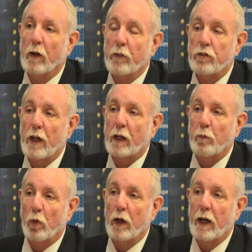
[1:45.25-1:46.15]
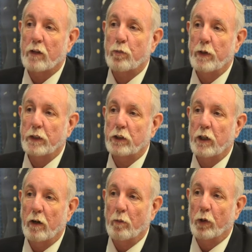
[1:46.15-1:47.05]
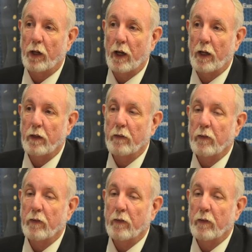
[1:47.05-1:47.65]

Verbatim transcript: in the Second Marine Expeditionary Brigade.